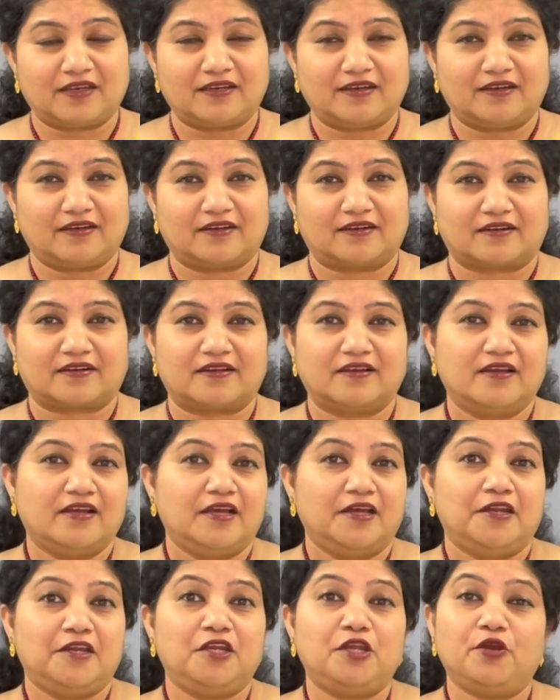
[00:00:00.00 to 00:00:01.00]
year.
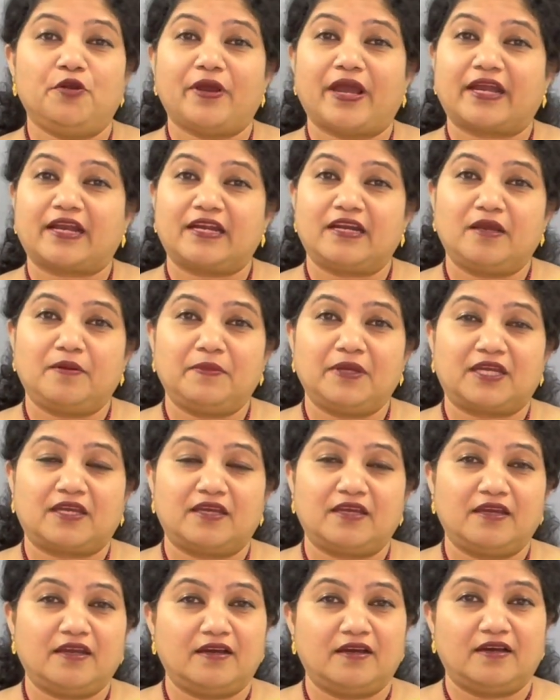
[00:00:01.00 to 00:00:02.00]
New academic
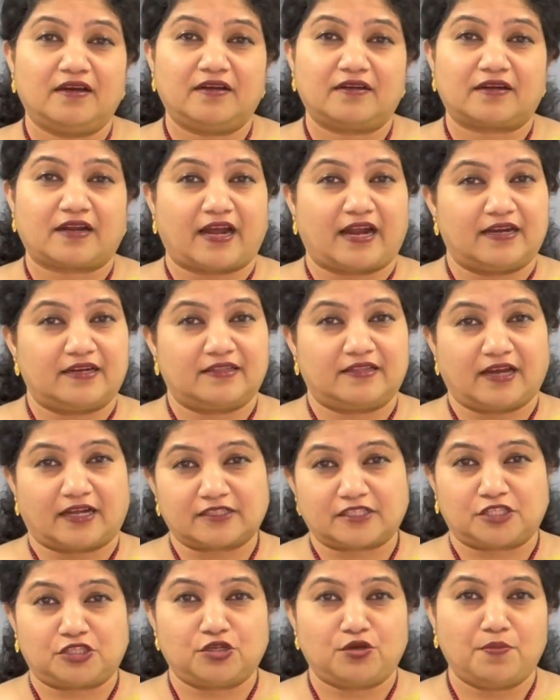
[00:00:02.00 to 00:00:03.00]
year, and
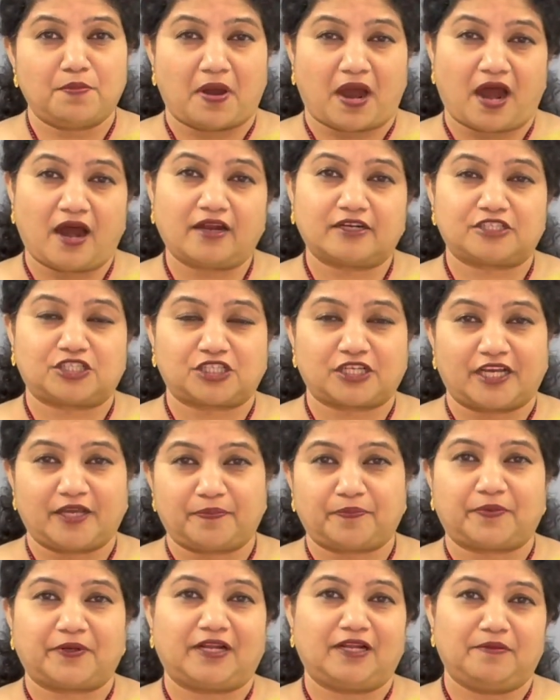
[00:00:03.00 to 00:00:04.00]
that too March,
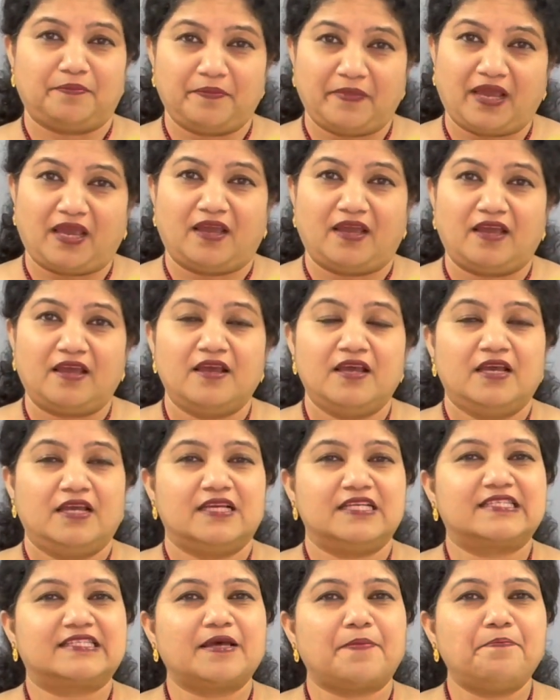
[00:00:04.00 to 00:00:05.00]
April, May
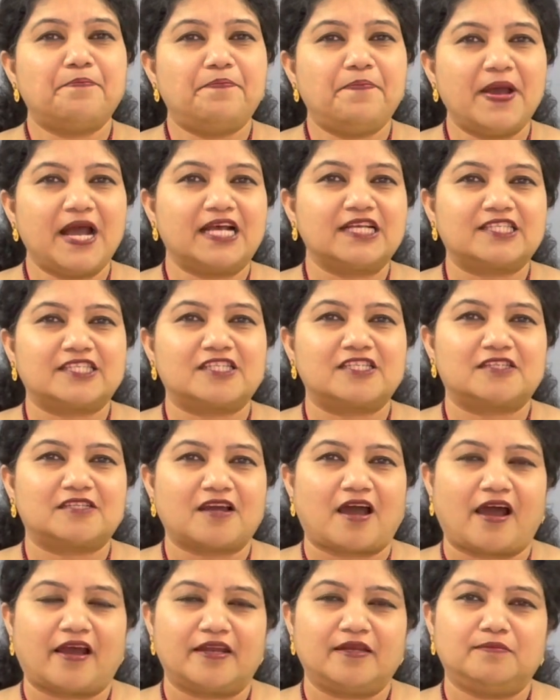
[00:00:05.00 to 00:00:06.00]
is the best
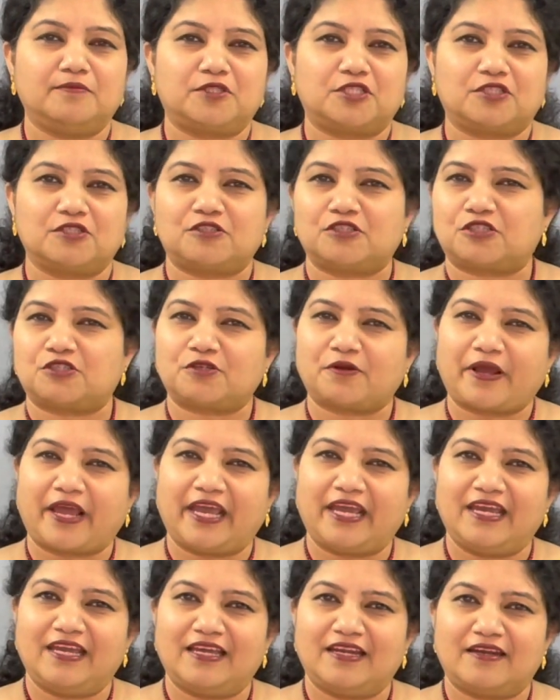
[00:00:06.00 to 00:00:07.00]
time to
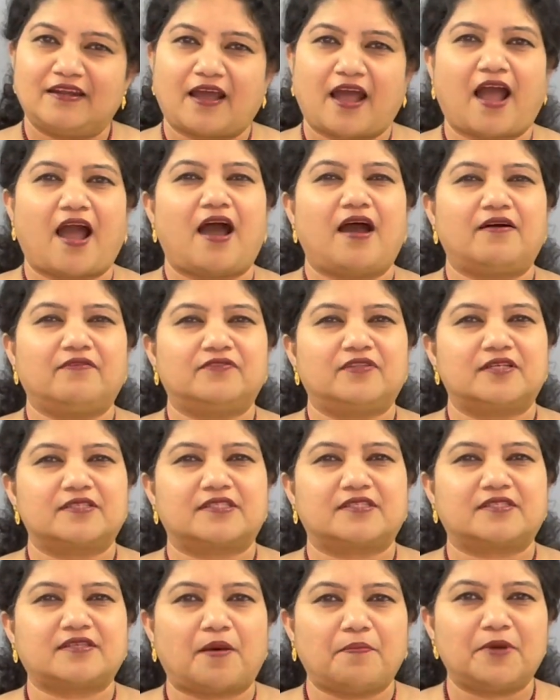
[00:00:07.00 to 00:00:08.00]
train. Have the
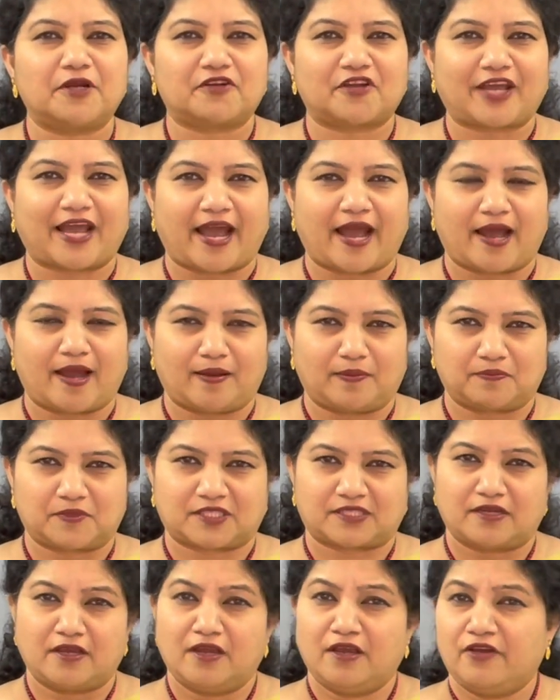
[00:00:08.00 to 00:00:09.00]
summer
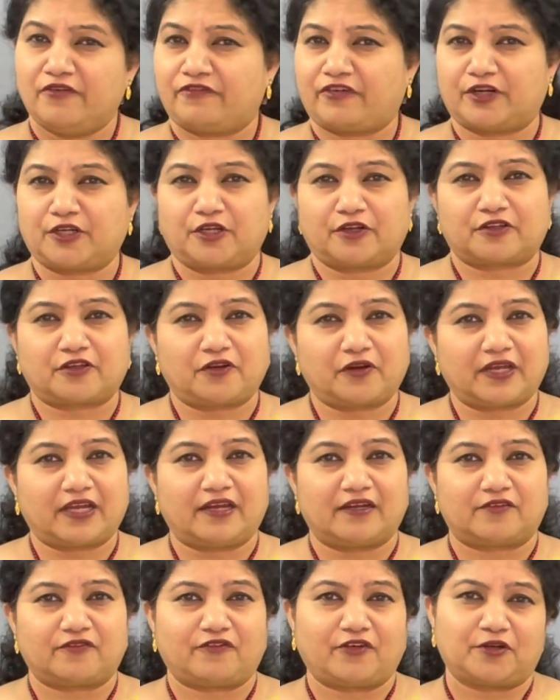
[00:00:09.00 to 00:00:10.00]
camps for your
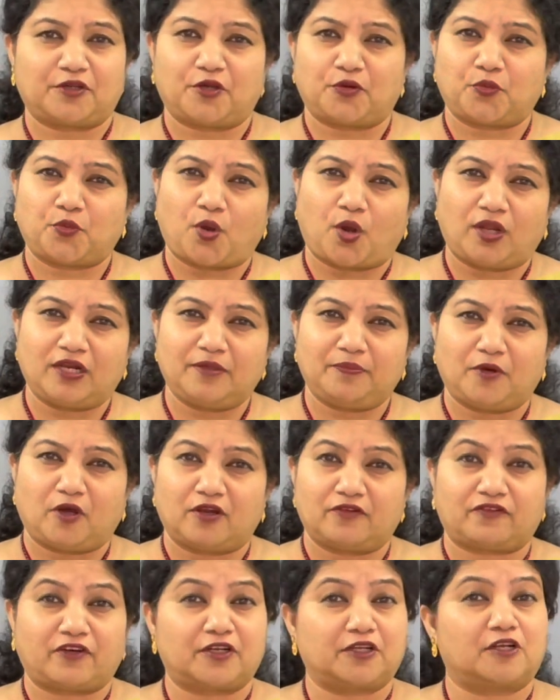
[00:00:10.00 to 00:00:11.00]
cricket, for your
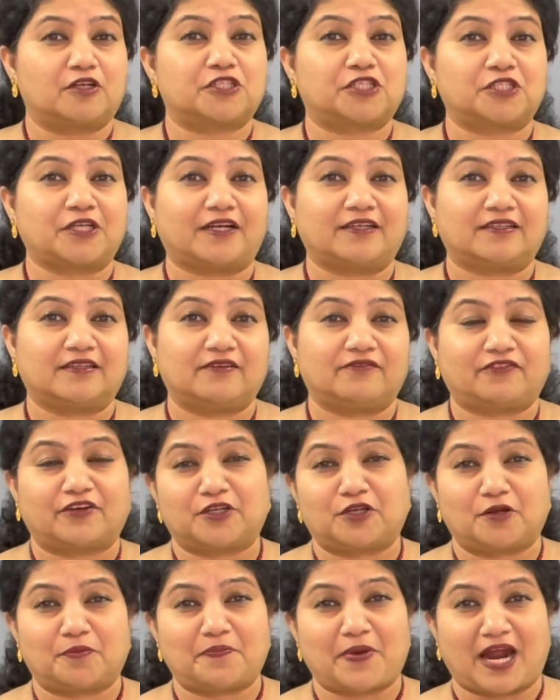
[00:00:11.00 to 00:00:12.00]
volleyball, for your shuttle, for
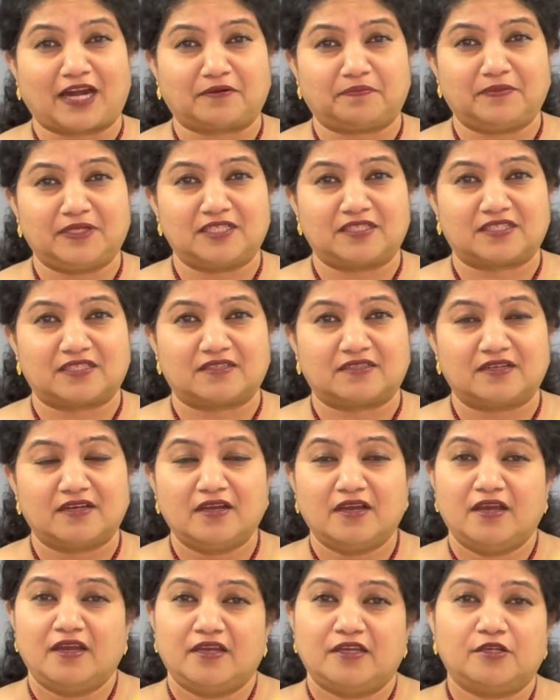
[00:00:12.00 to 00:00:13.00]
your badminton.
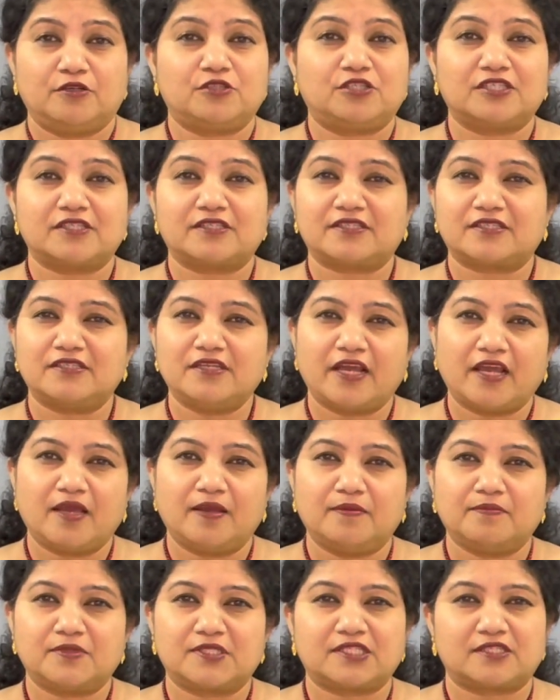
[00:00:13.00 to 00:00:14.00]
You just
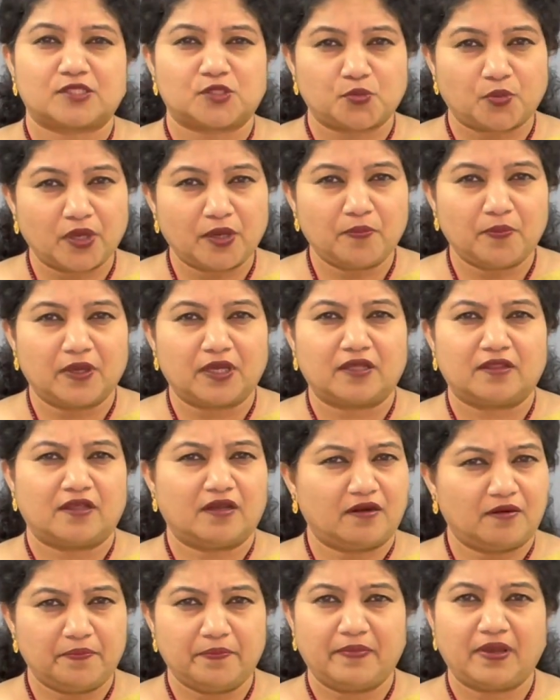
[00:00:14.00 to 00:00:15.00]
name swimming. There
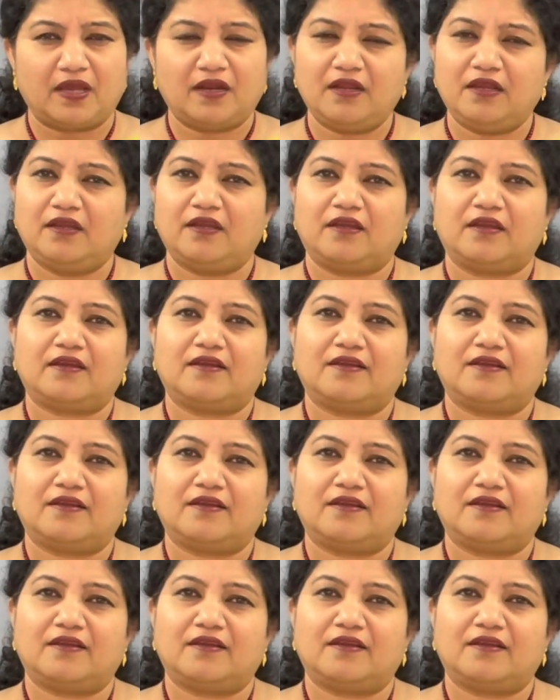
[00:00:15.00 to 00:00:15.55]
are many.